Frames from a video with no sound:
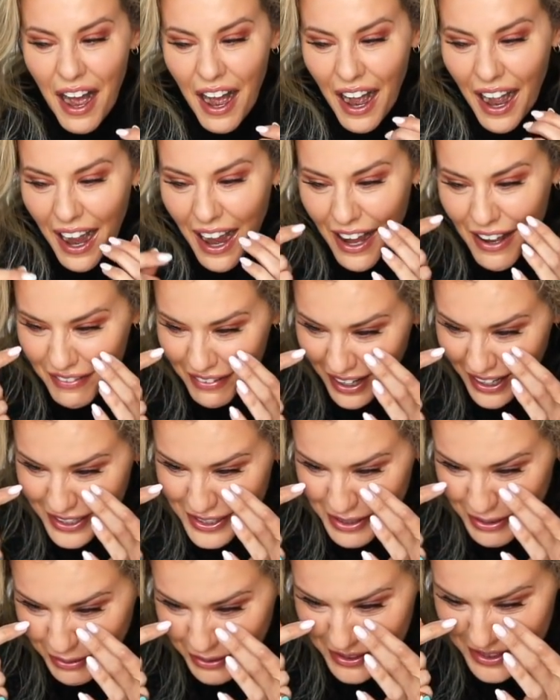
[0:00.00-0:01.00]
have
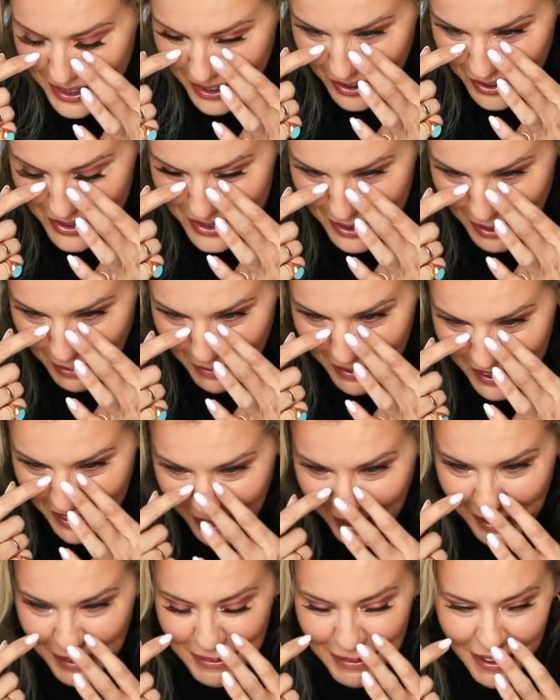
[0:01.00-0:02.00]
actual tears coming out of
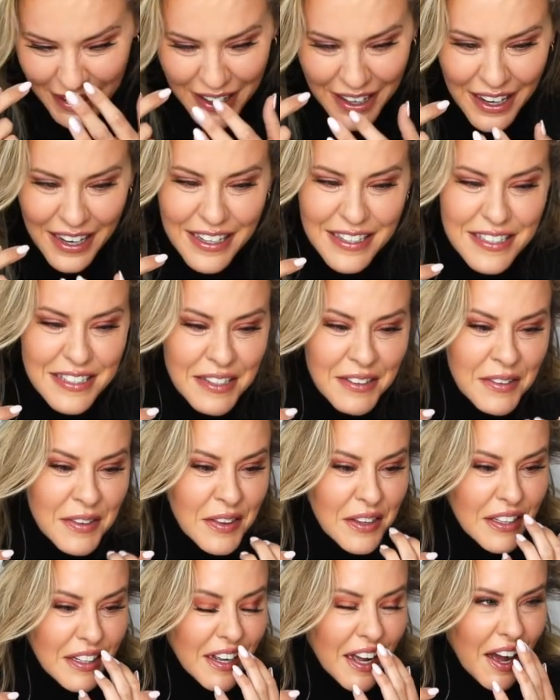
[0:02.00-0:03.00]
my eyes.
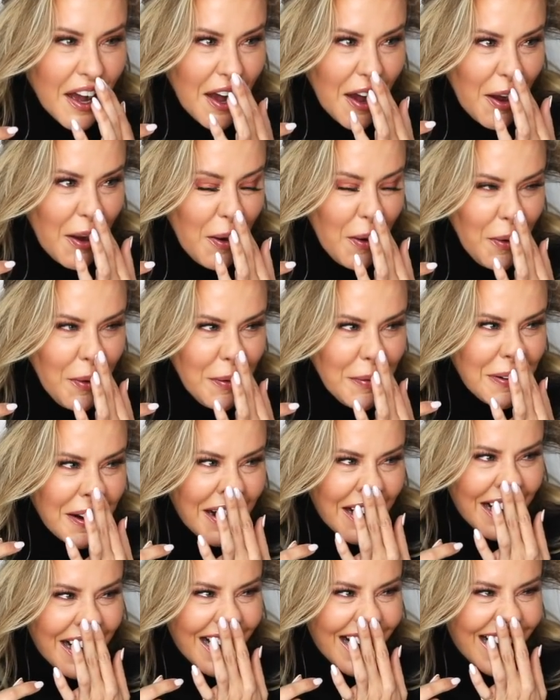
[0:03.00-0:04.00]

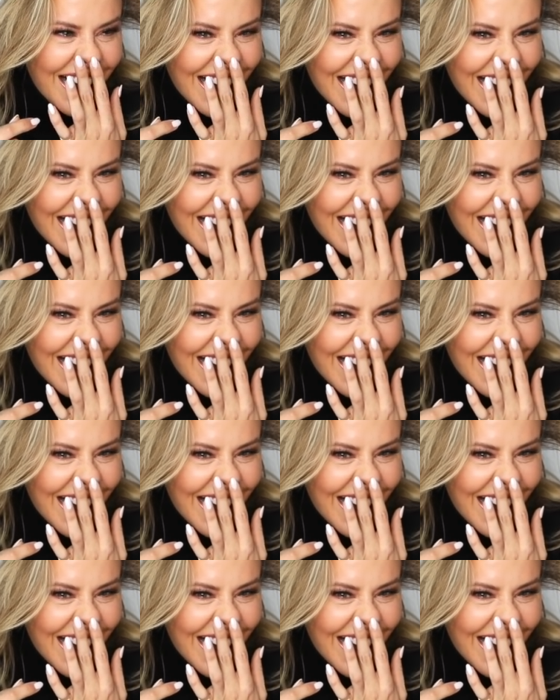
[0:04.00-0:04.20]
Oh.